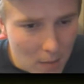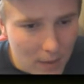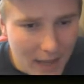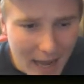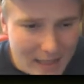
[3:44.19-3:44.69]

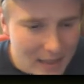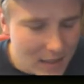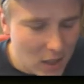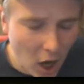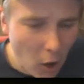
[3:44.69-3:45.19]
But,
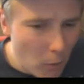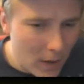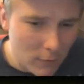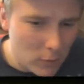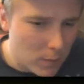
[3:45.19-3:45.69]
lads,
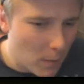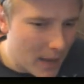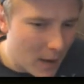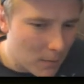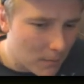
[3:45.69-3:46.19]
Coleman was
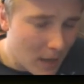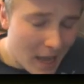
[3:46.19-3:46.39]
probably a.